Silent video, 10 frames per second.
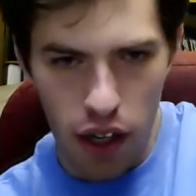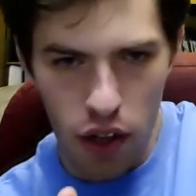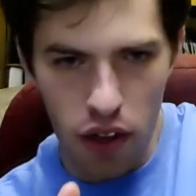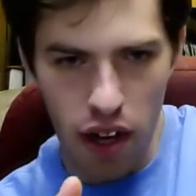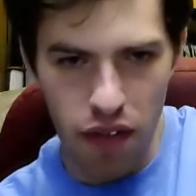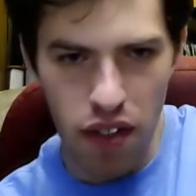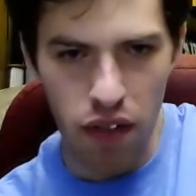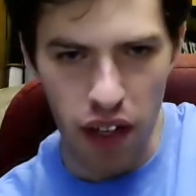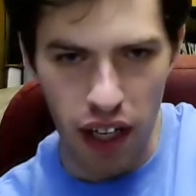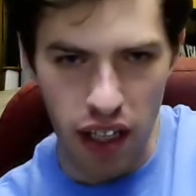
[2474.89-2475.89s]
You can have
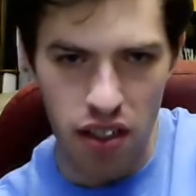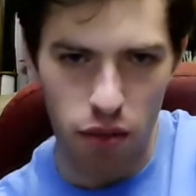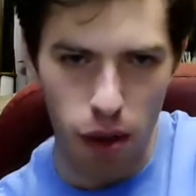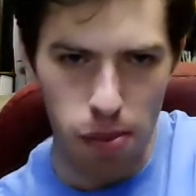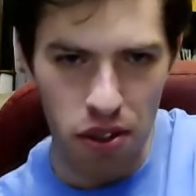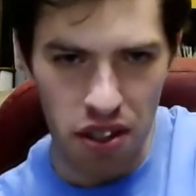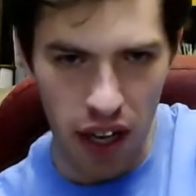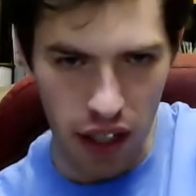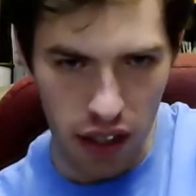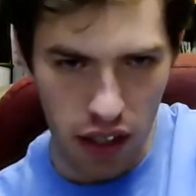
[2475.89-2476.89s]
different hands that
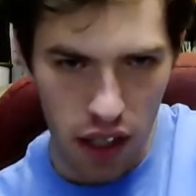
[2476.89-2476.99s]
represent